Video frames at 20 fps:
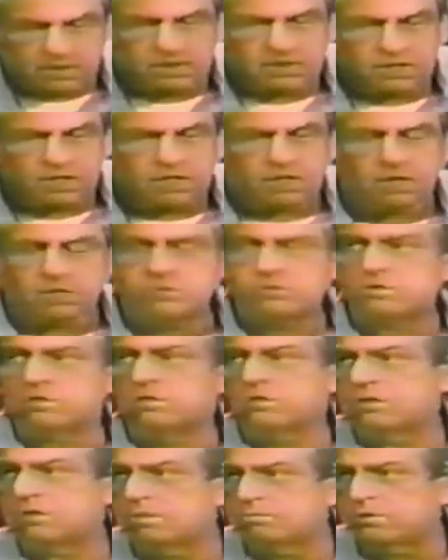they also
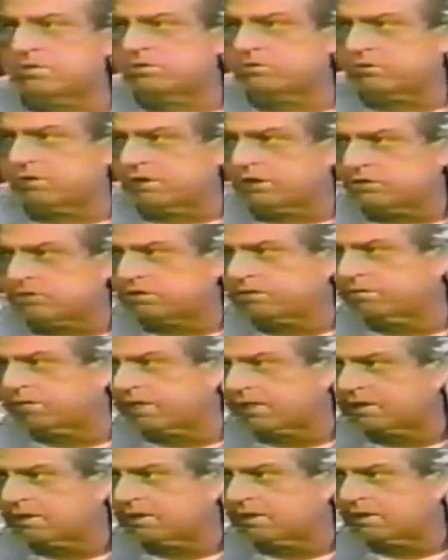can be traced
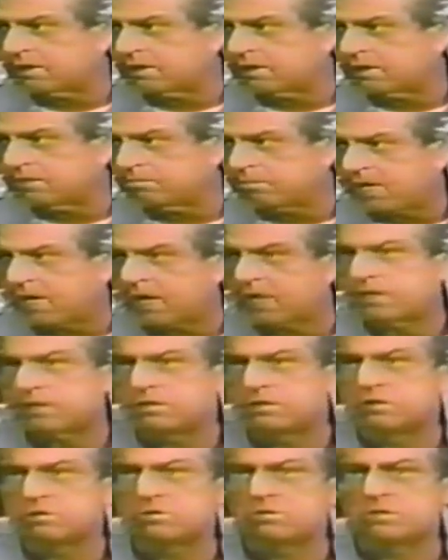directly back,
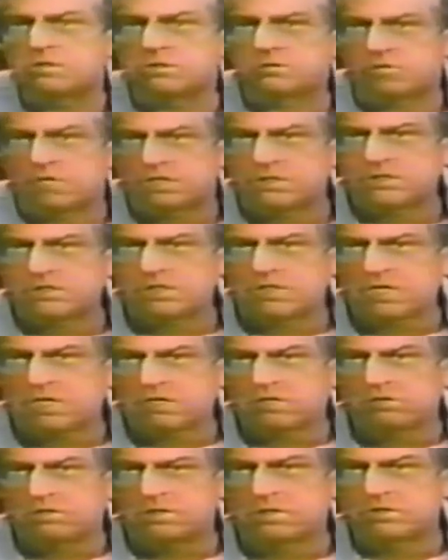to the Trotskyite
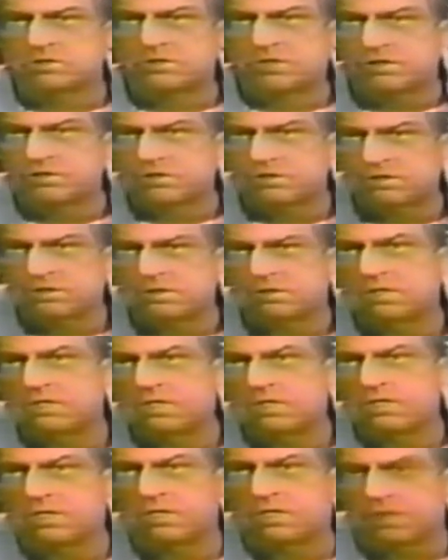organization,
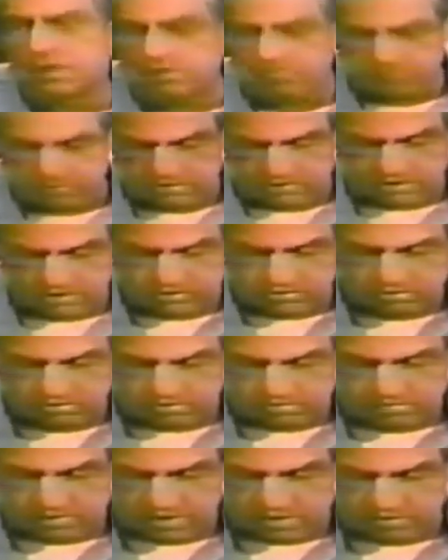the League for Industrial
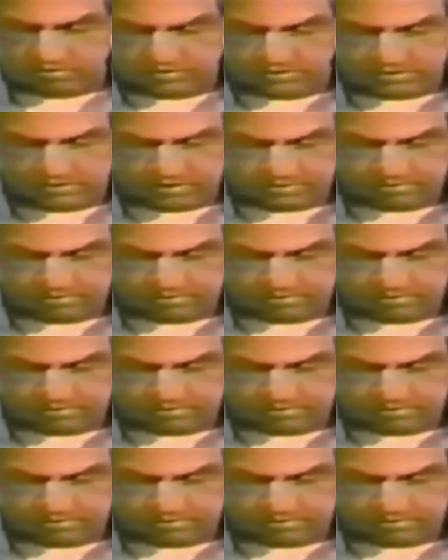Democracy.